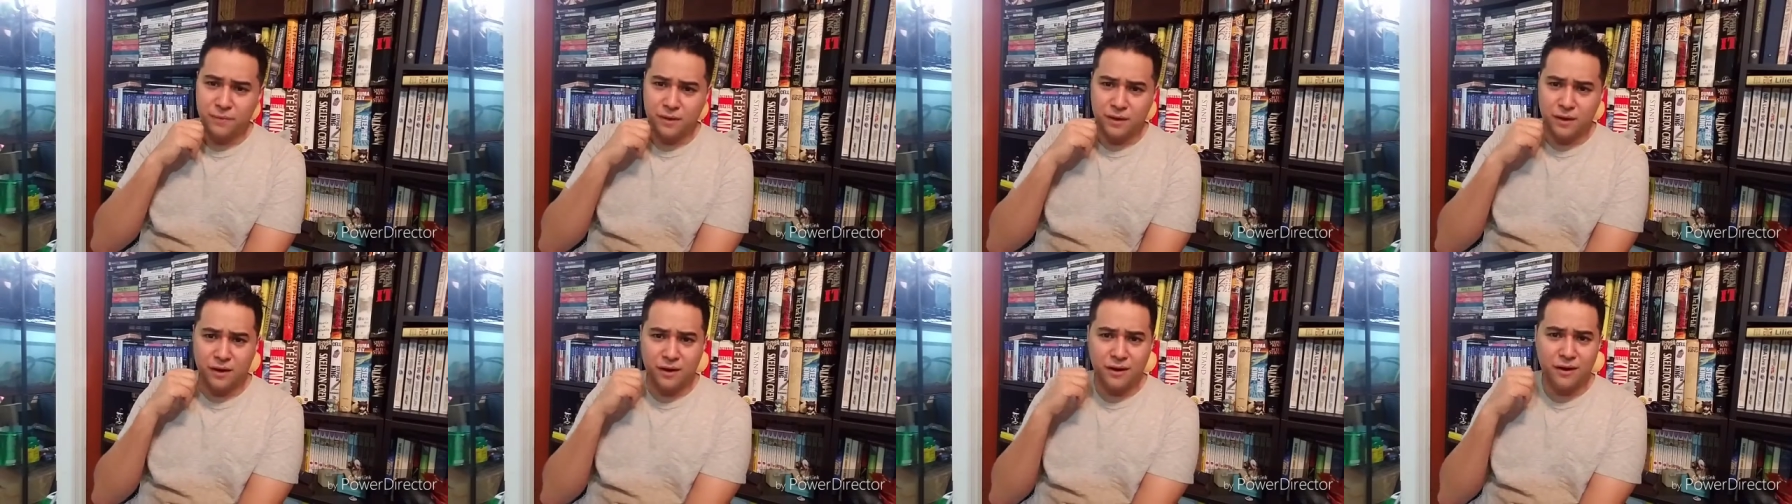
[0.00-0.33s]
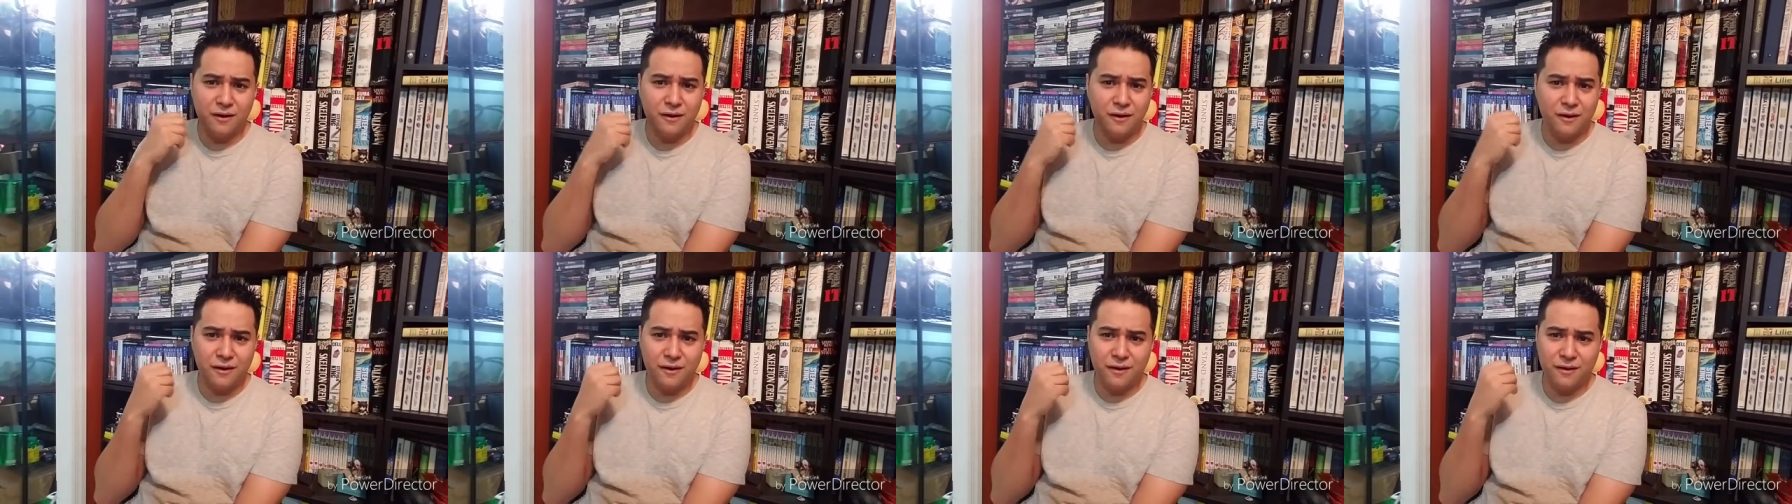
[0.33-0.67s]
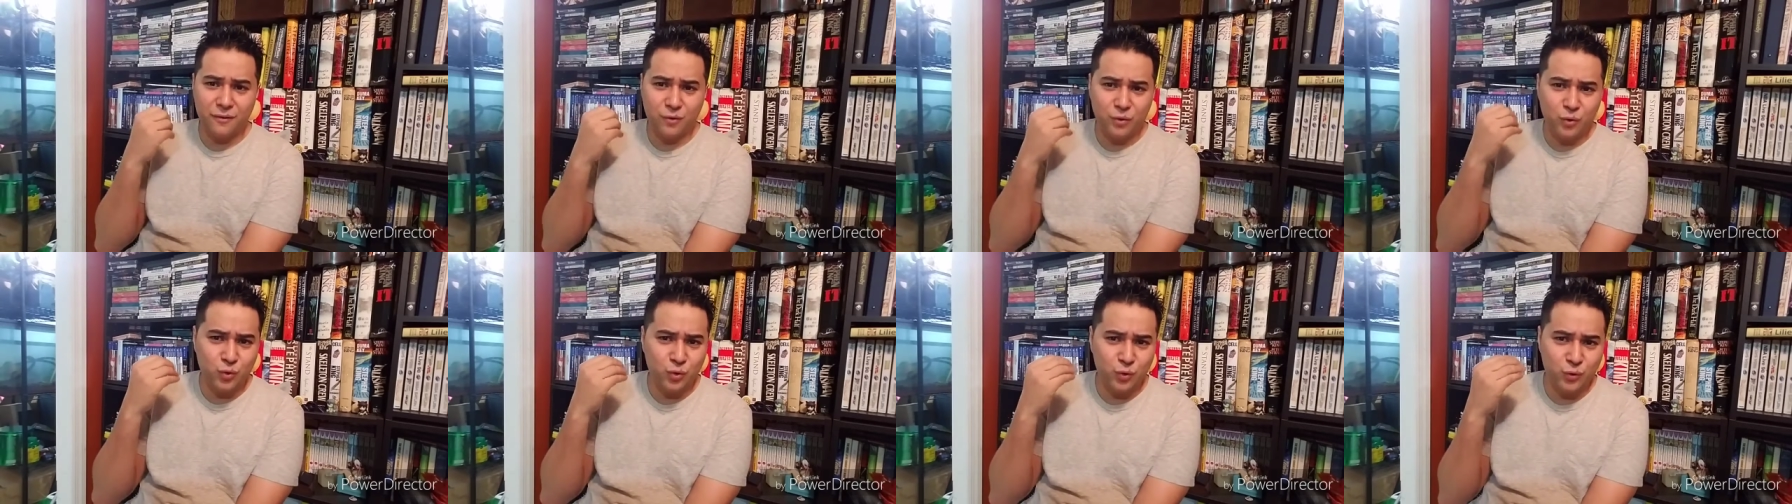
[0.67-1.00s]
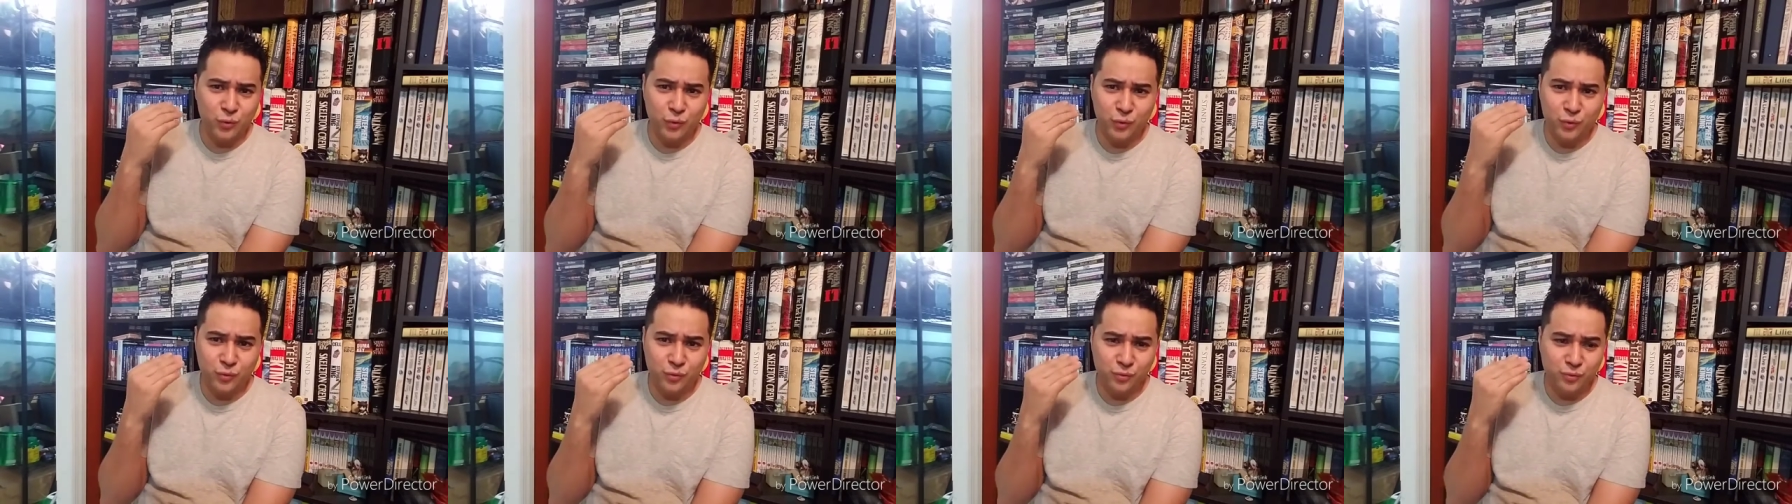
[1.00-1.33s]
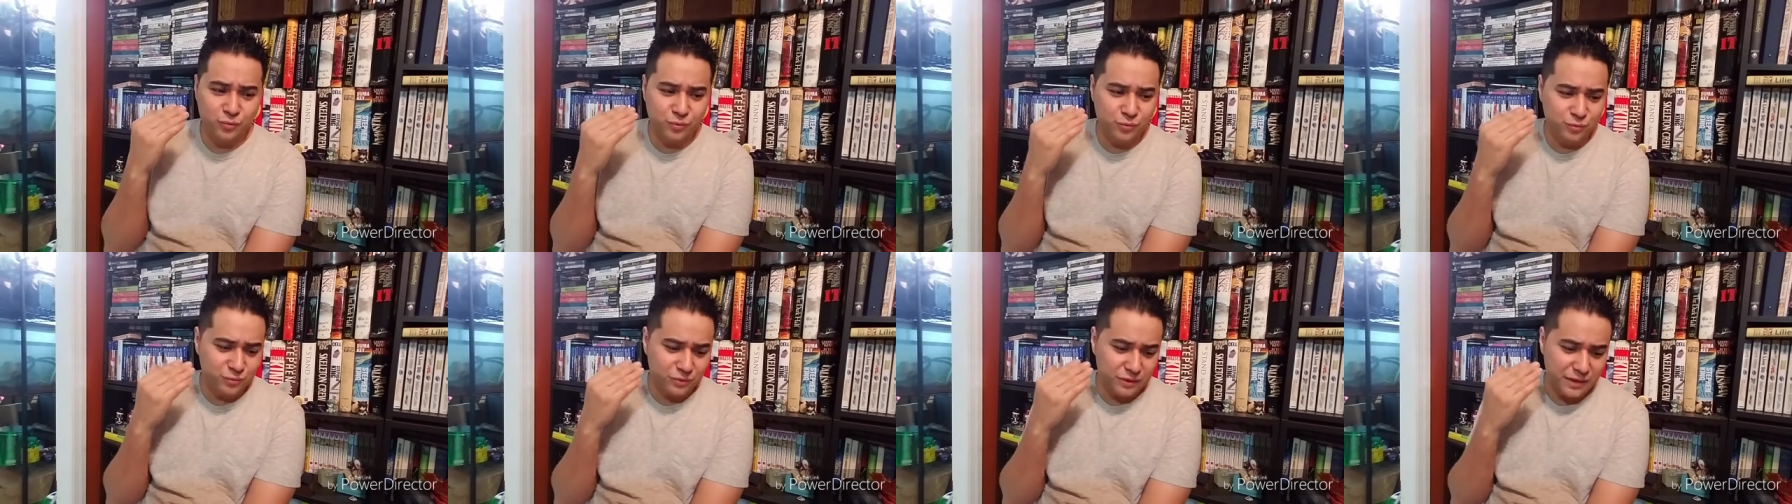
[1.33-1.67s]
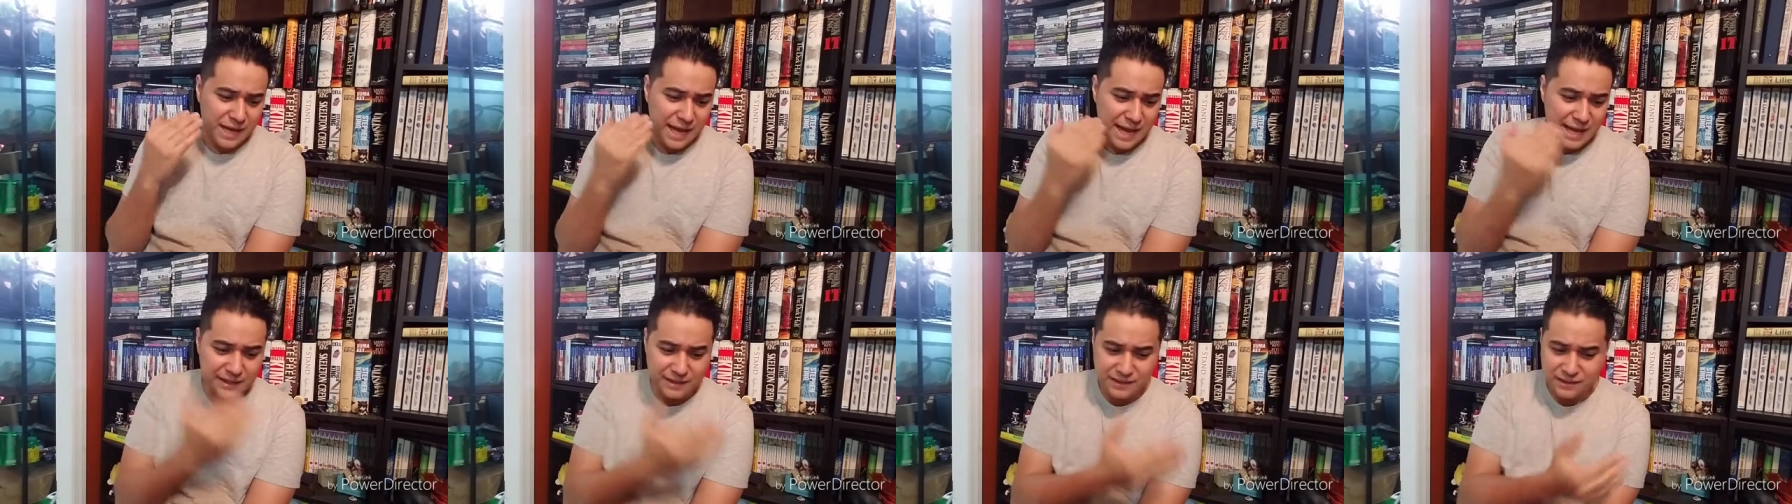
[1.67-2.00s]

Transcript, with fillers: uh, who had